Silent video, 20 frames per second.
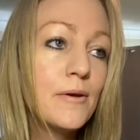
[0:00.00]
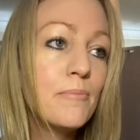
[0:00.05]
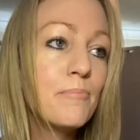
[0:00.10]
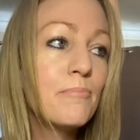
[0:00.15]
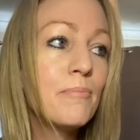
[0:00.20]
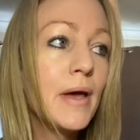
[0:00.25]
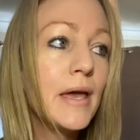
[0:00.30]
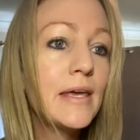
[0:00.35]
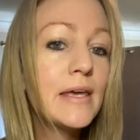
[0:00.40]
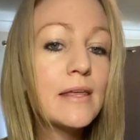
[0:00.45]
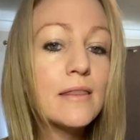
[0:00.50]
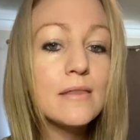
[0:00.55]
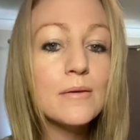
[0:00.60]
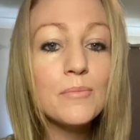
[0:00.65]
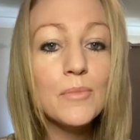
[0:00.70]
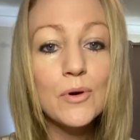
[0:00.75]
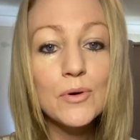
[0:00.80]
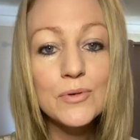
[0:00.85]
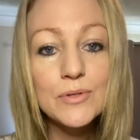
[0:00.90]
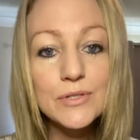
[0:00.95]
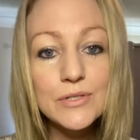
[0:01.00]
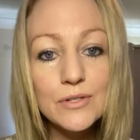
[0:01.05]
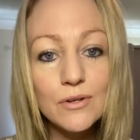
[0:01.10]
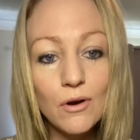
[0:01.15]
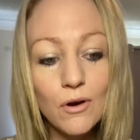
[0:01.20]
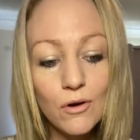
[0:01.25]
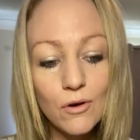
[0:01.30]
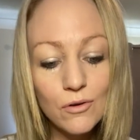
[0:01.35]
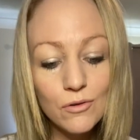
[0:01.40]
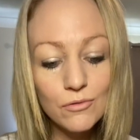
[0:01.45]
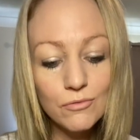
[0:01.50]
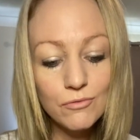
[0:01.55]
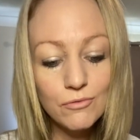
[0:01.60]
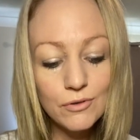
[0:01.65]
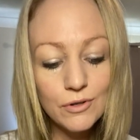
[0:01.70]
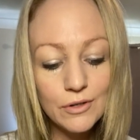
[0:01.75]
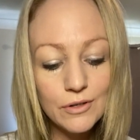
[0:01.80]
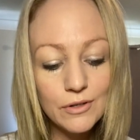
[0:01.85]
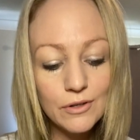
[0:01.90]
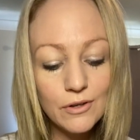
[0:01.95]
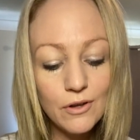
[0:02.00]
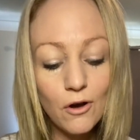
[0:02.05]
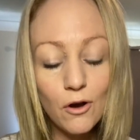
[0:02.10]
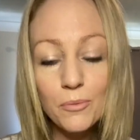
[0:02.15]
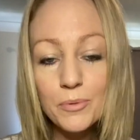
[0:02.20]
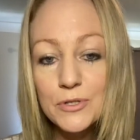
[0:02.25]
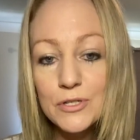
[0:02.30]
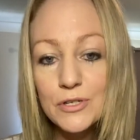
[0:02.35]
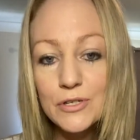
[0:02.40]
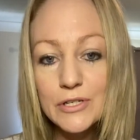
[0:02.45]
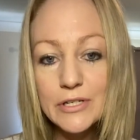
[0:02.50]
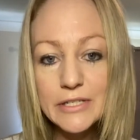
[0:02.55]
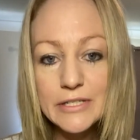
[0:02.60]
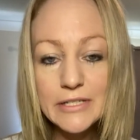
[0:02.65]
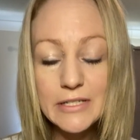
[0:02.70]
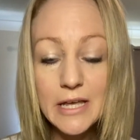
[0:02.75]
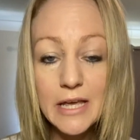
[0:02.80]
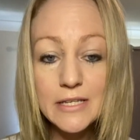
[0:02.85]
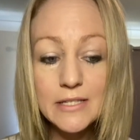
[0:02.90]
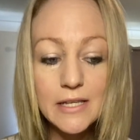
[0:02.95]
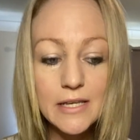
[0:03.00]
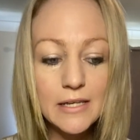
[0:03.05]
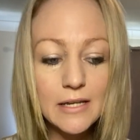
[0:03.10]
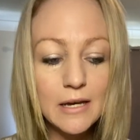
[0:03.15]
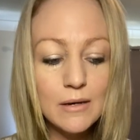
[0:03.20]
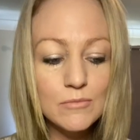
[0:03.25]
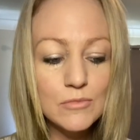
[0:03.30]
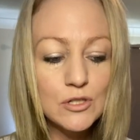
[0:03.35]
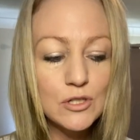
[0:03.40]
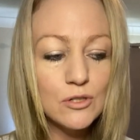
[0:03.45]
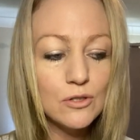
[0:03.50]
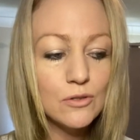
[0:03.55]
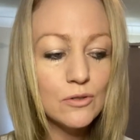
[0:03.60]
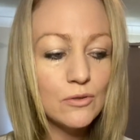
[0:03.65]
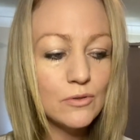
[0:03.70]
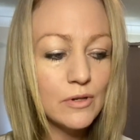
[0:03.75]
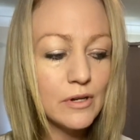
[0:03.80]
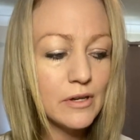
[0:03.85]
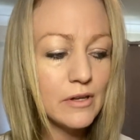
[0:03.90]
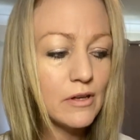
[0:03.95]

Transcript: making the most of opportunities as they come to you